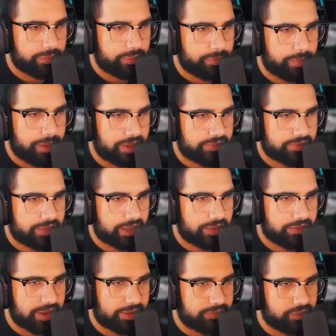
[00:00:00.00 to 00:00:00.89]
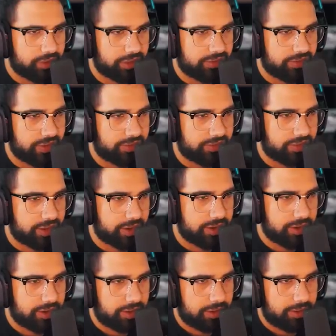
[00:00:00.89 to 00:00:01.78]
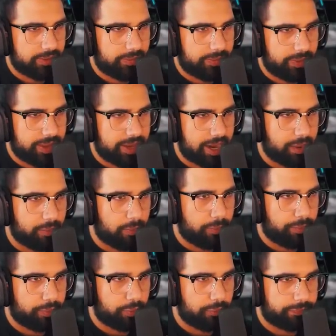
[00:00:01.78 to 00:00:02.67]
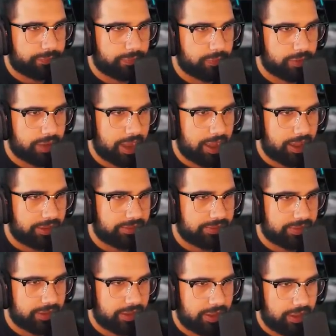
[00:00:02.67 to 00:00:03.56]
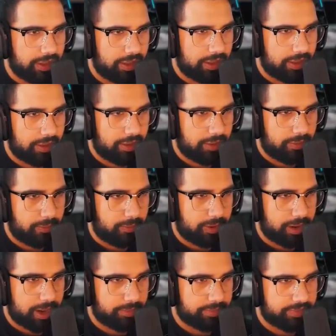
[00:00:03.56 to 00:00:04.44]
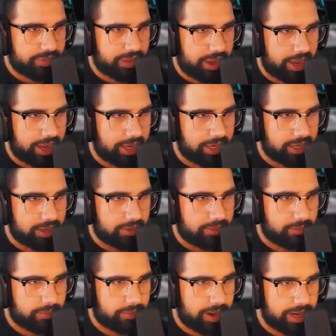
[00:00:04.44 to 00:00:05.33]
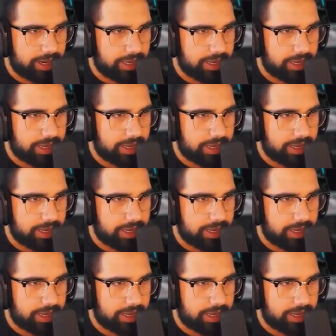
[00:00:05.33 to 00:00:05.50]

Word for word: are the best things ever existed. And I will prove to you guys what I'm saying right